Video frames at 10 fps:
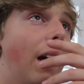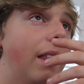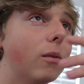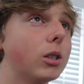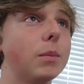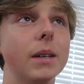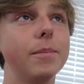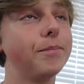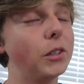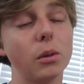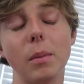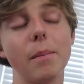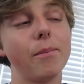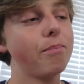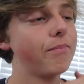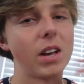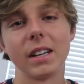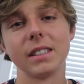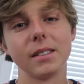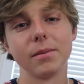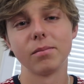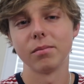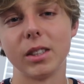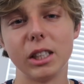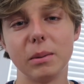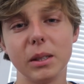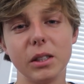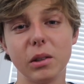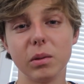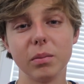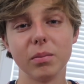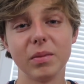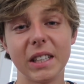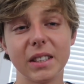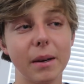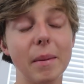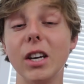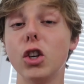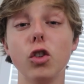and then once my, you know, my, I guess, taste buds don't taste like mint